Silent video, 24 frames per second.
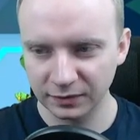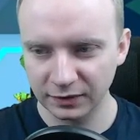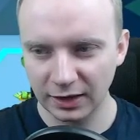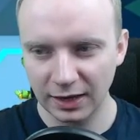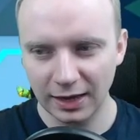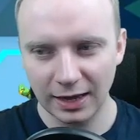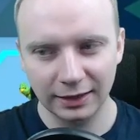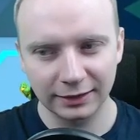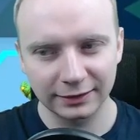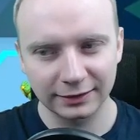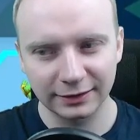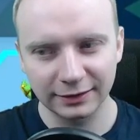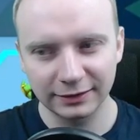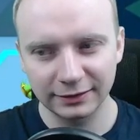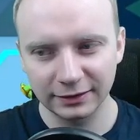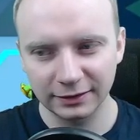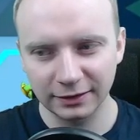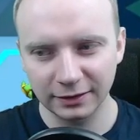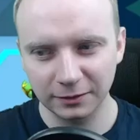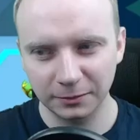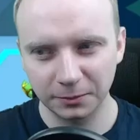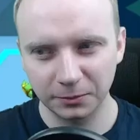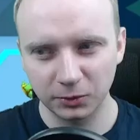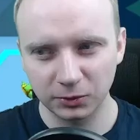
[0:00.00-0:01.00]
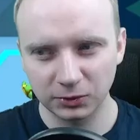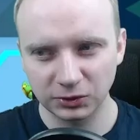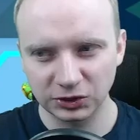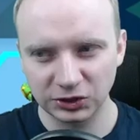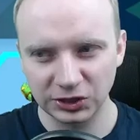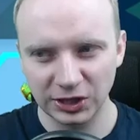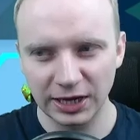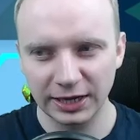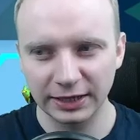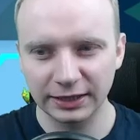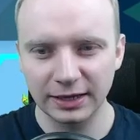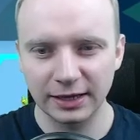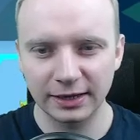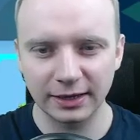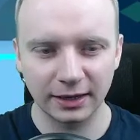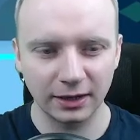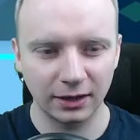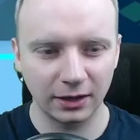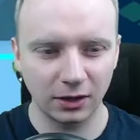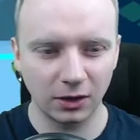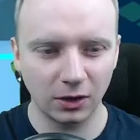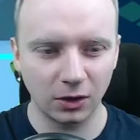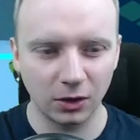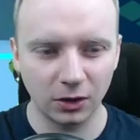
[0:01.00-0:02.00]
And he didn't put chainer
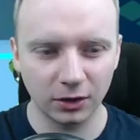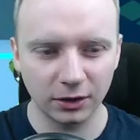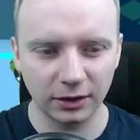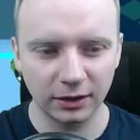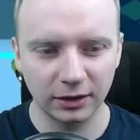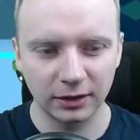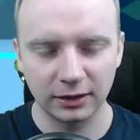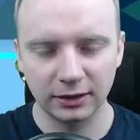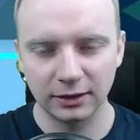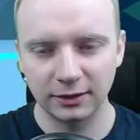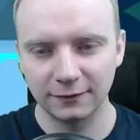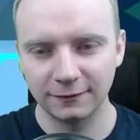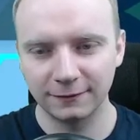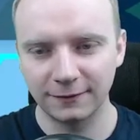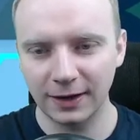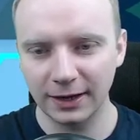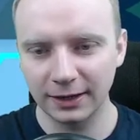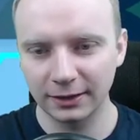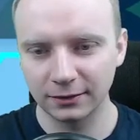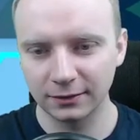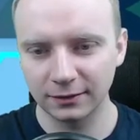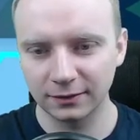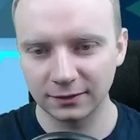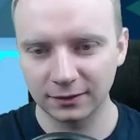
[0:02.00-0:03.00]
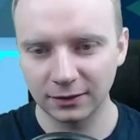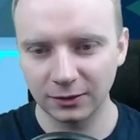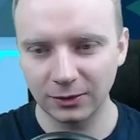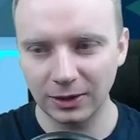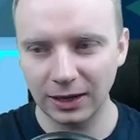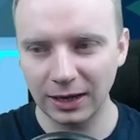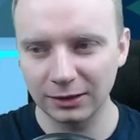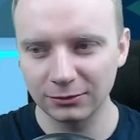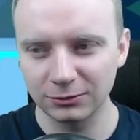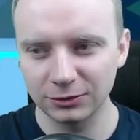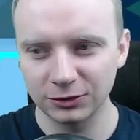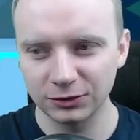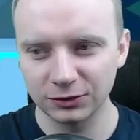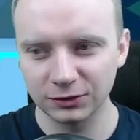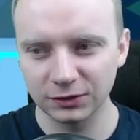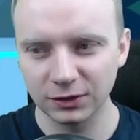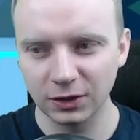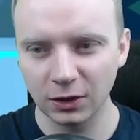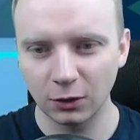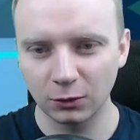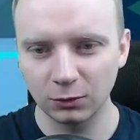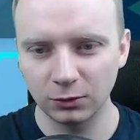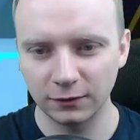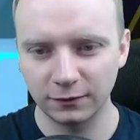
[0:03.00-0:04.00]
or virus, so I will just
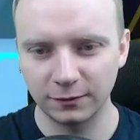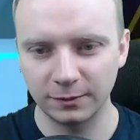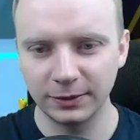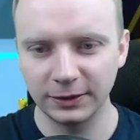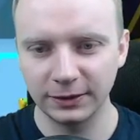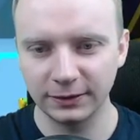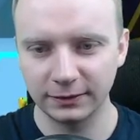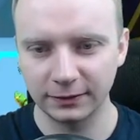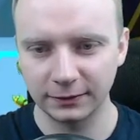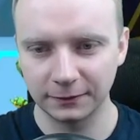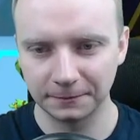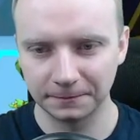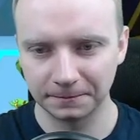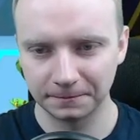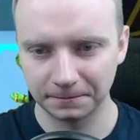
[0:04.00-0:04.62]
go with beat.